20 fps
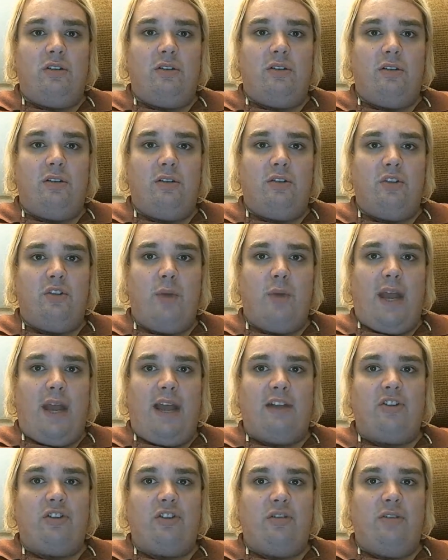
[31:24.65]
to
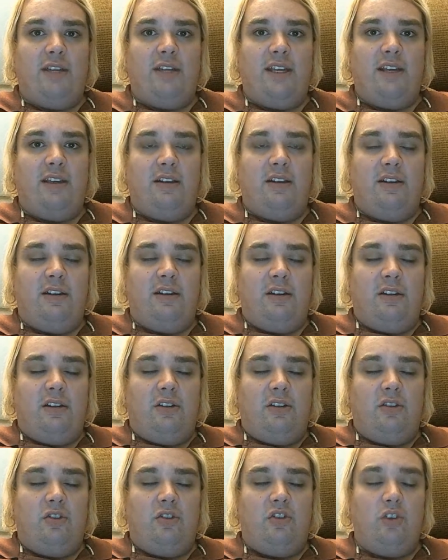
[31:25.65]
actually
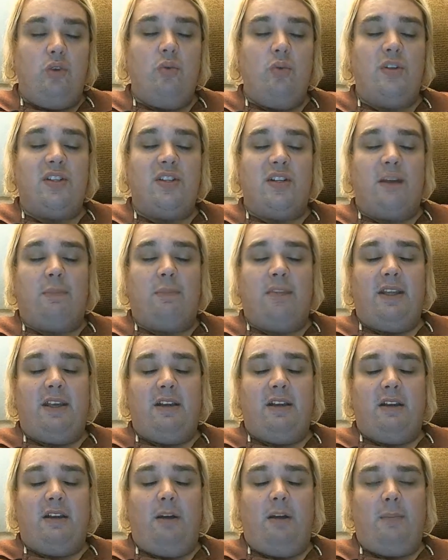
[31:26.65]
do something
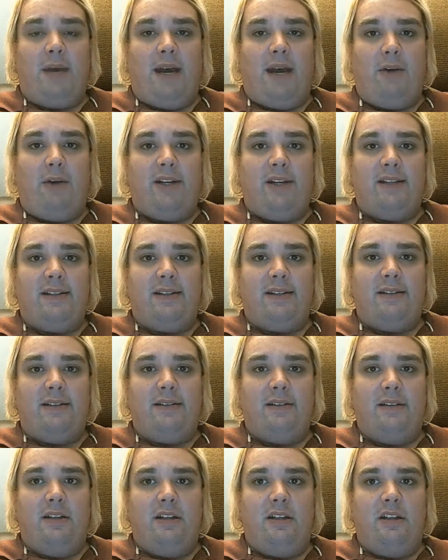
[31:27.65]
about it.
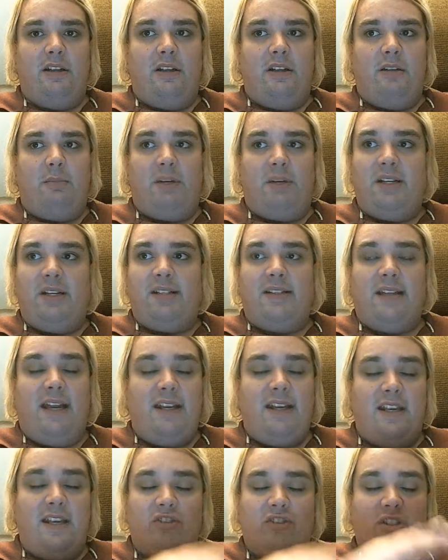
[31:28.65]
But instead,
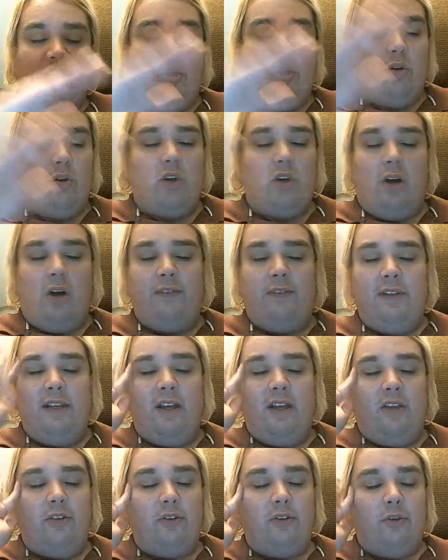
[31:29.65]
he just goes off in the
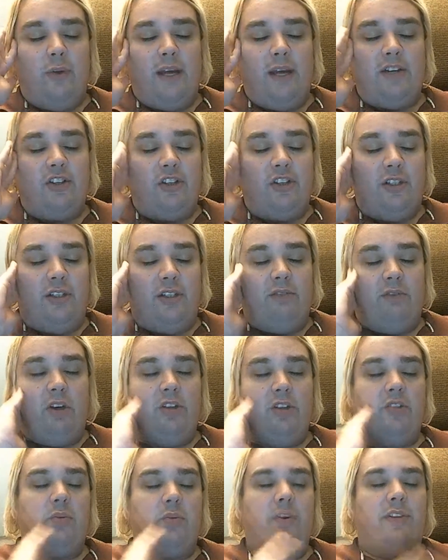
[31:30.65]
other direction and
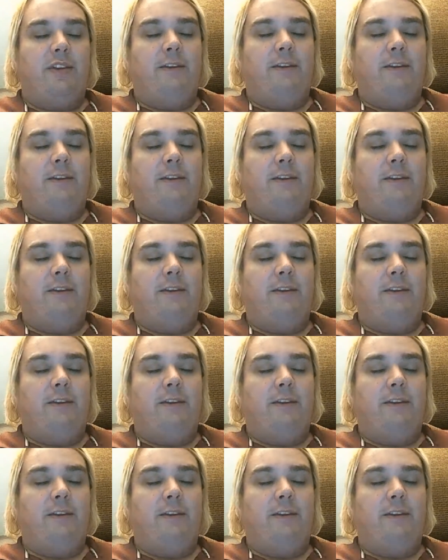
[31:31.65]
runs with it.